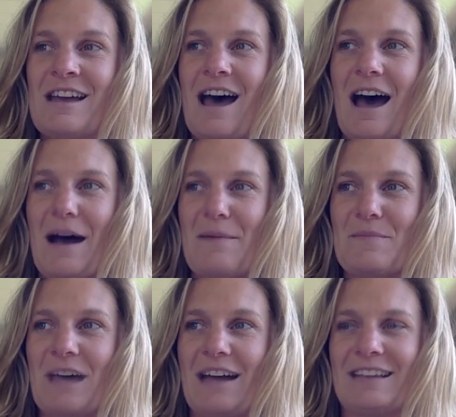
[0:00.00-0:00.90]
um,
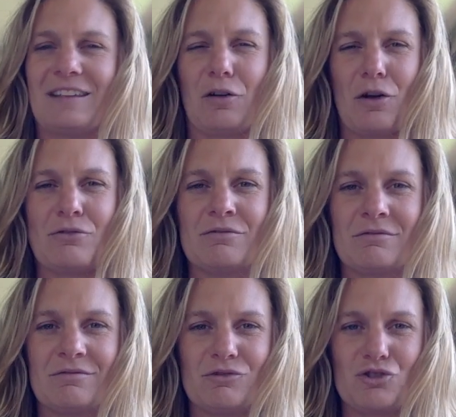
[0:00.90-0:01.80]
I guess, our own
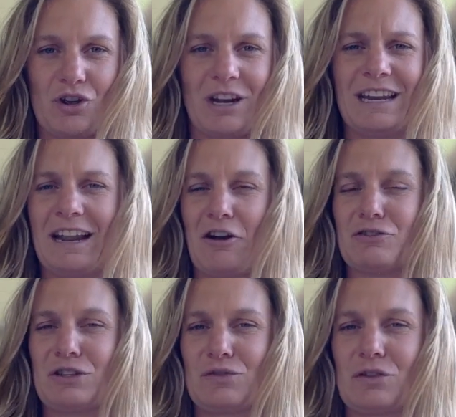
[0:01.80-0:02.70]
journey and our own
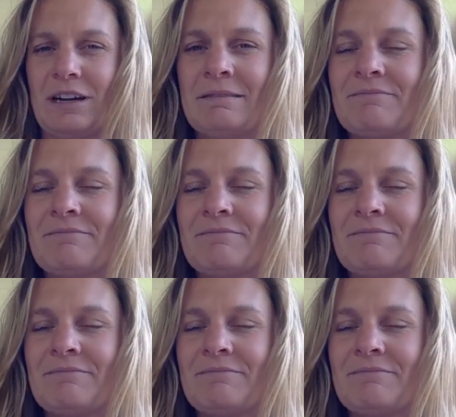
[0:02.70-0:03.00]
story.